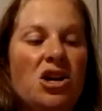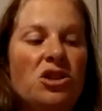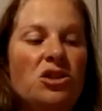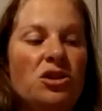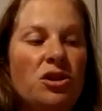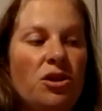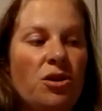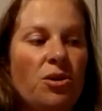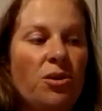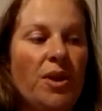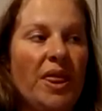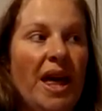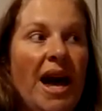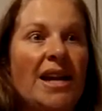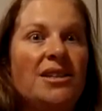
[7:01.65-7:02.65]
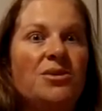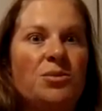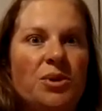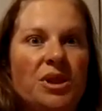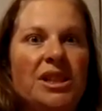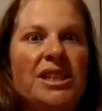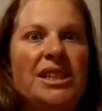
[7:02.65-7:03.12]
So that is
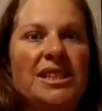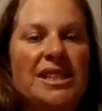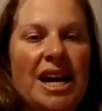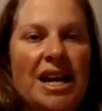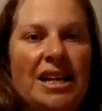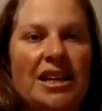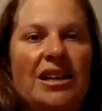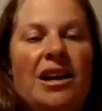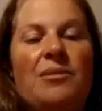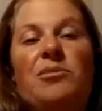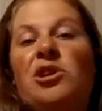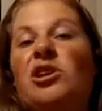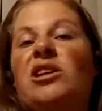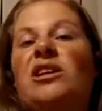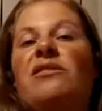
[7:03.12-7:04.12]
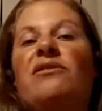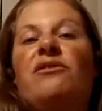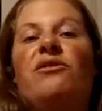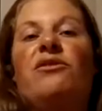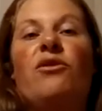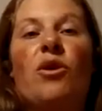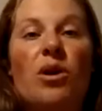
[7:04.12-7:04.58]
really exciting. I'm looking
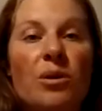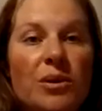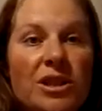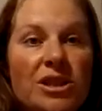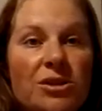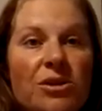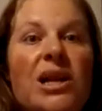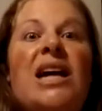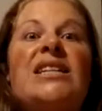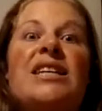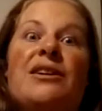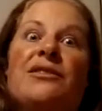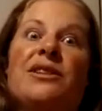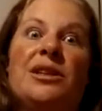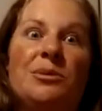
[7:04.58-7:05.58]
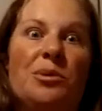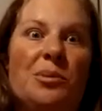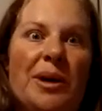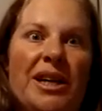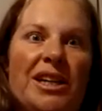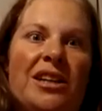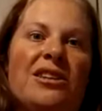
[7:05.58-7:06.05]
forward to it. I definitely will
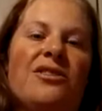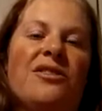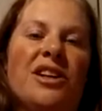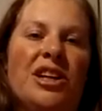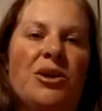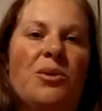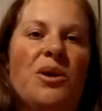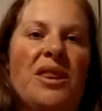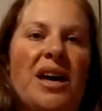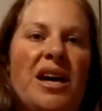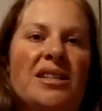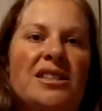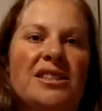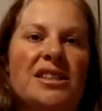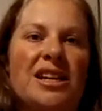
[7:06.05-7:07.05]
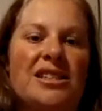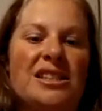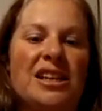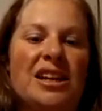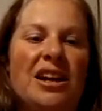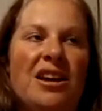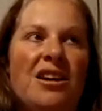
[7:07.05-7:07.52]
make another video on that,
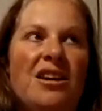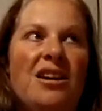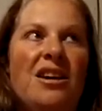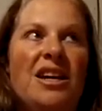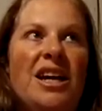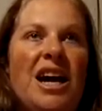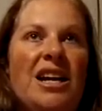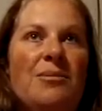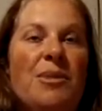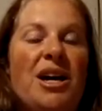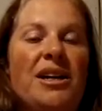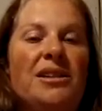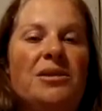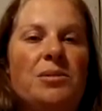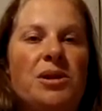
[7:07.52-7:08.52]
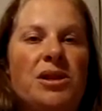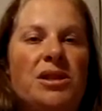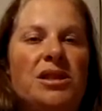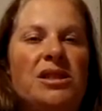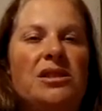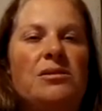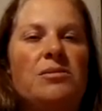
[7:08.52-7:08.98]
discussing kind of my
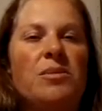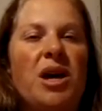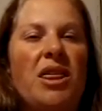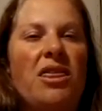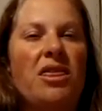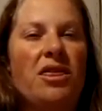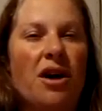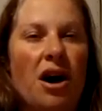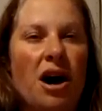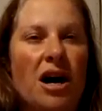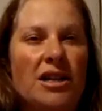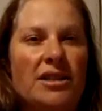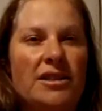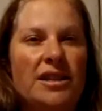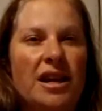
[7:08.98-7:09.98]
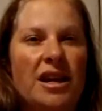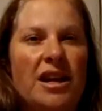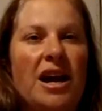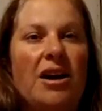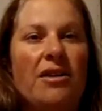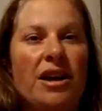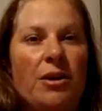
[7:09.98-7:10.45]
experiences and my thoughts and
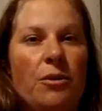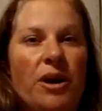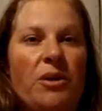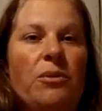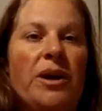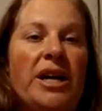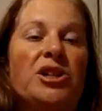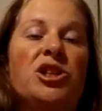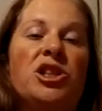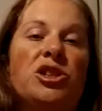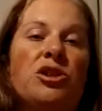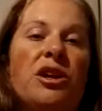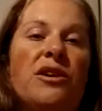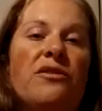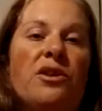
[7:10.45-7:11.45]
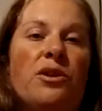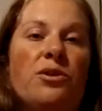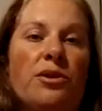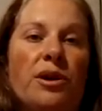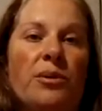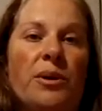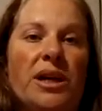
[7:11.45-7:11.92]
how that went. And we actually do that for
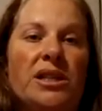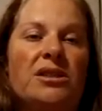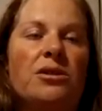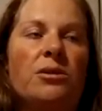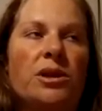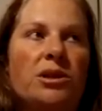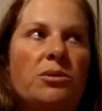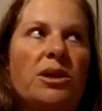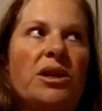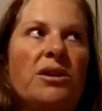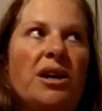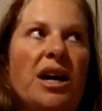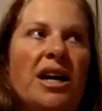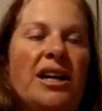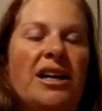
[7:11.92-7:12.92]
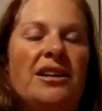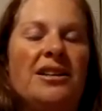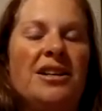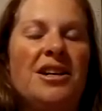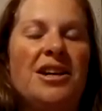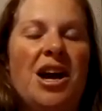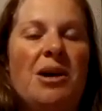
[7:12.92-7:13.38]
3 weeks. So each week I'll I'm
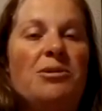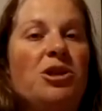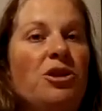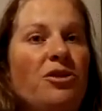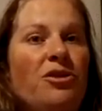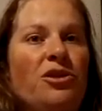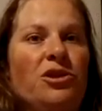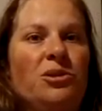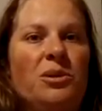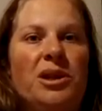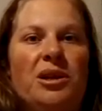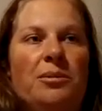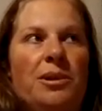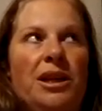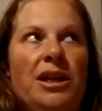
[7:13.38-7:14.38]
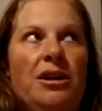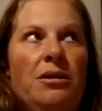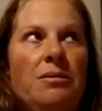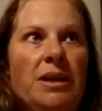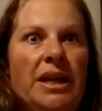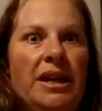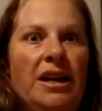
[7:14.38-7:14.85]
sure the first week I'll be like, oh
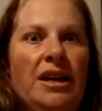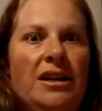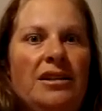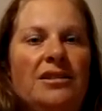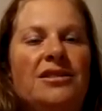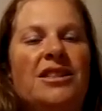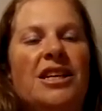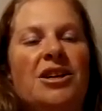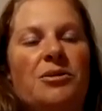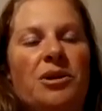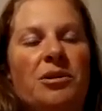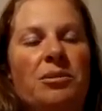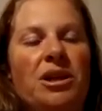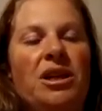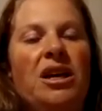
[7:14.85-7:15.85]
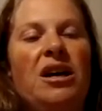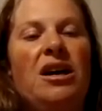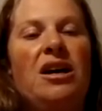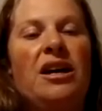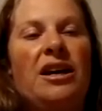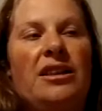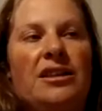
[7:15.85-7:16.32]
my God. The second week I'll be like,
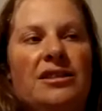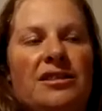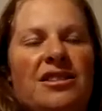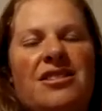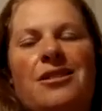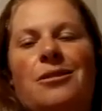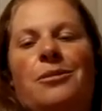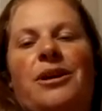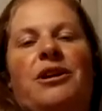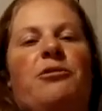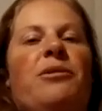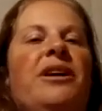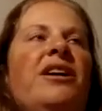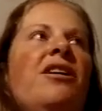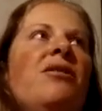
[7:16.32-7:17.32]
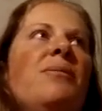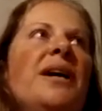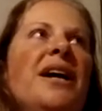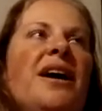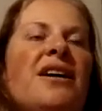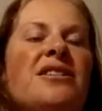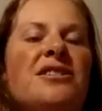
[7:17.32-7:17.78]
I got this. The third week I'll be like, oh my
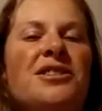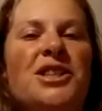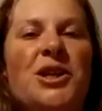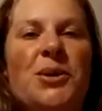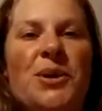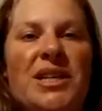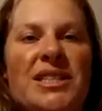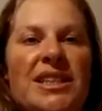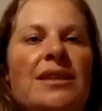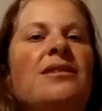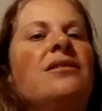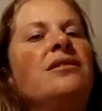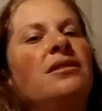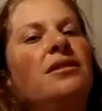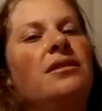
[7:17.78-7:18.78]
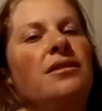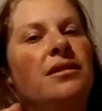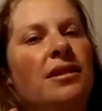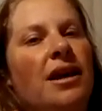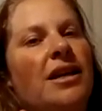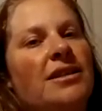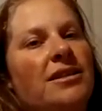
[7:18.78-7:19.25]
gosh, so easy.
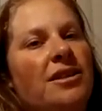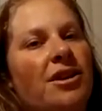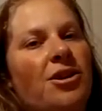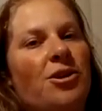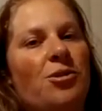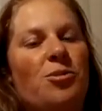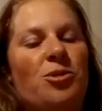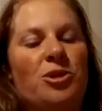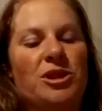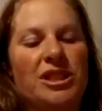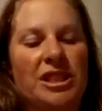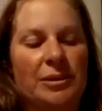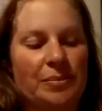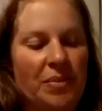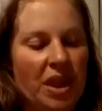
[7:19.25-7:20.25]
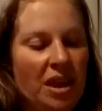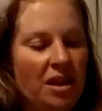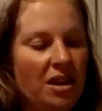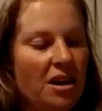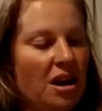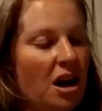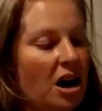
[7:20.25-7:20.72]
That's the hope. We'll see.
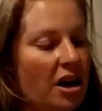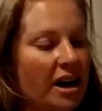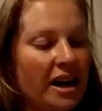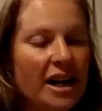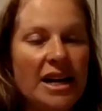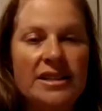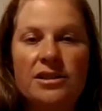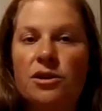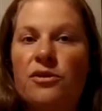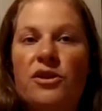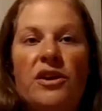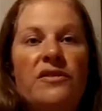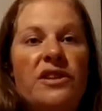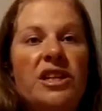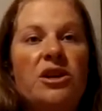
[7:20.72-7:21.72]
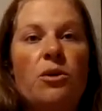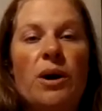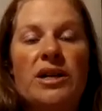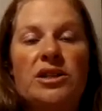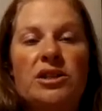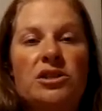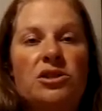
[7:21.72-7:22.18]
Alright guys, so if you have any
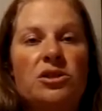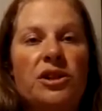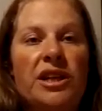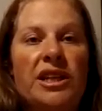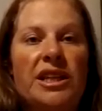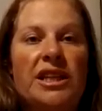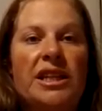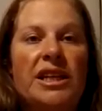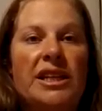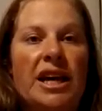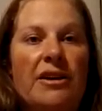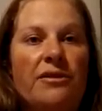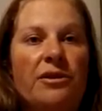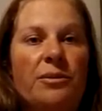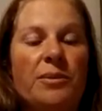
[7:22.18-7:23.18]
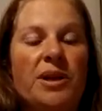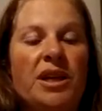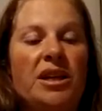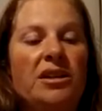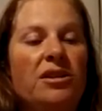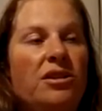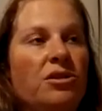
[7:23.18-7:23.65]
questions or anything like that for
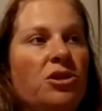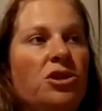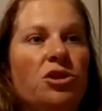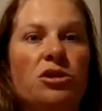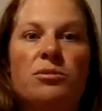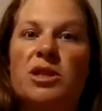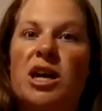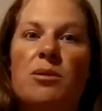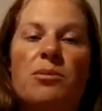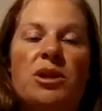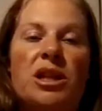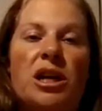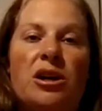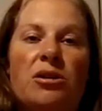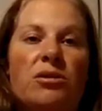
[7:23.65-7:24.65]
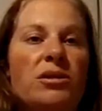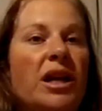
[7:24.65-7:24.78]
me, shoot them down below.